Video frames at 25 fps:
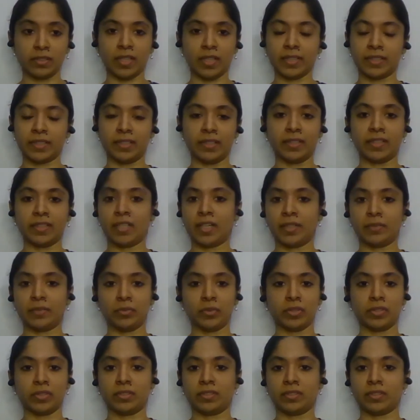I think I
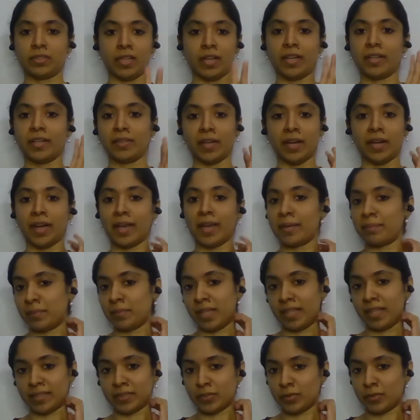was. I I am
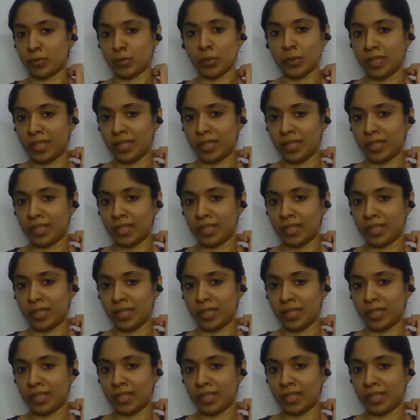like so